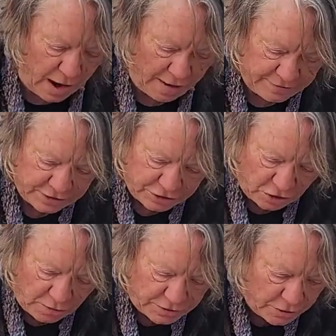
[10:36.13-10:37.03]
I've disturbed you.
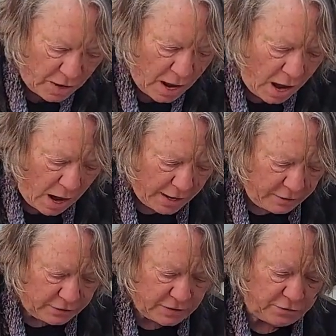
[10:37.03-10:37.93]
I use these
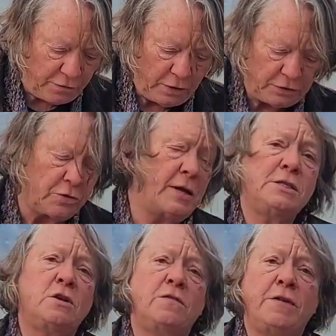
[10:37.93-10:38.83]
foil trays that are
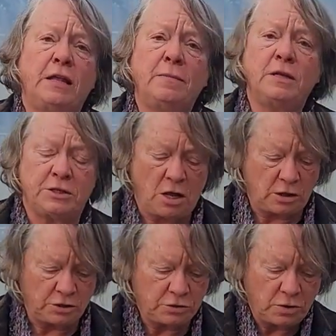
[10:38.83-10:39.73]
available at dollar
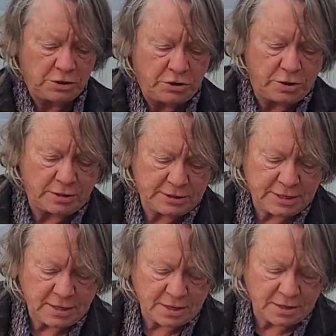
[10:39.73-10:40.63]
stores. You can see that
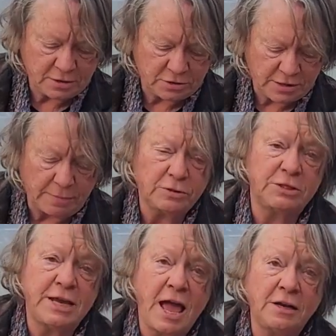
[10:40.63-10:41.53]
they're double stacked.
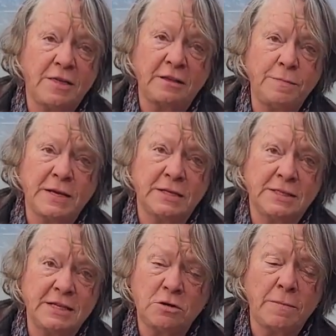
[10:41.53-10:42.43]
That's because these are
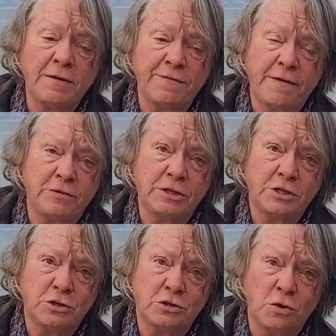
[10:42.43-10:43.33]
about 5 or 6 years
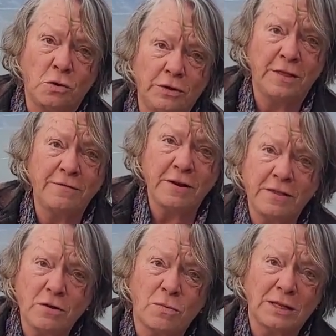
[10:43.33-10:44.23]
old, and they're really
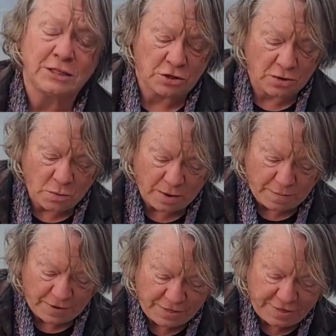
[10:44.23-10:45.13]
starting to wear pretty thin.